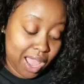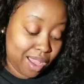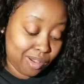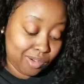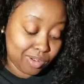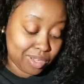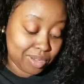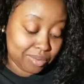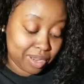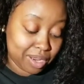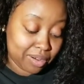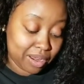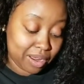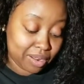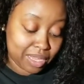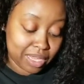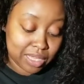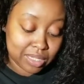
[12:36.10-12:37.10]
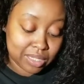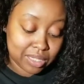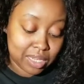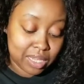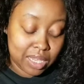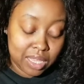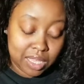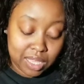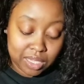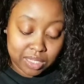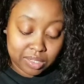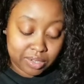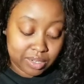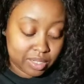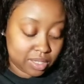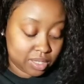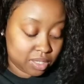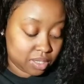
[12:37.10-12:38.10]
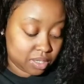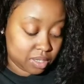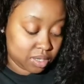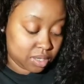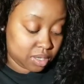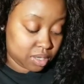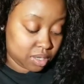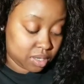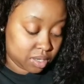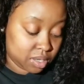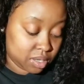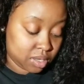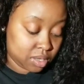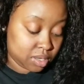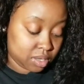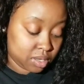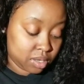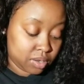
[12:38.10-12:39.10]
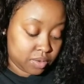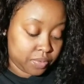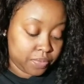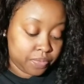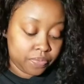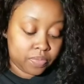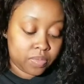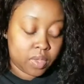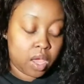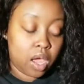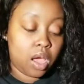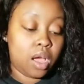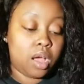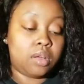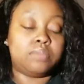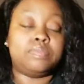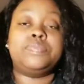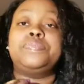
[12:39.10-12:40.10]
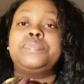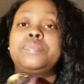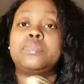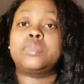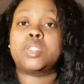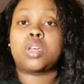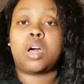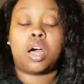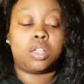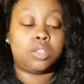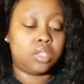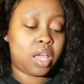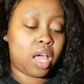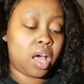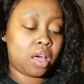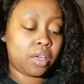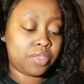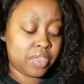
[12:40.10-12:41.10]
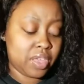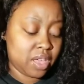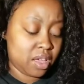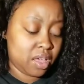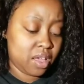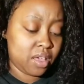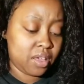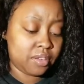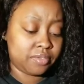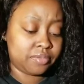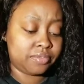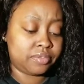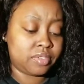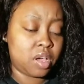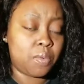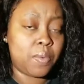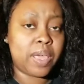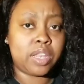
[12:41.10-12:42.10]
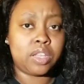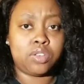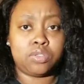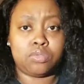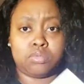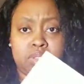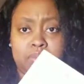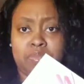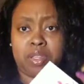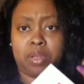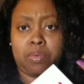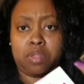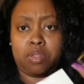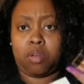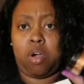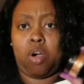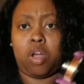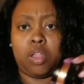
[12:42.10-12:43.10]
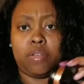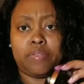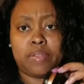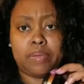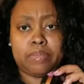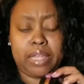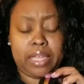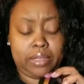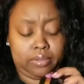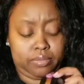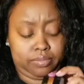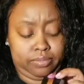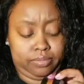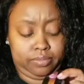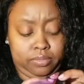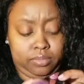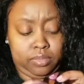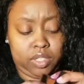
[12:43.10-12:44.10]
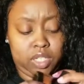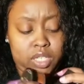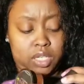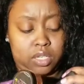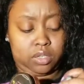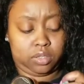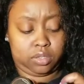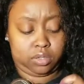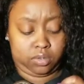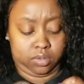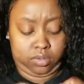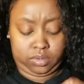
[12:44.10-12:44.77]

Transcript: Only one crown case. That's crazy. So I'll think of a way to do something with all of them. Like, look at this.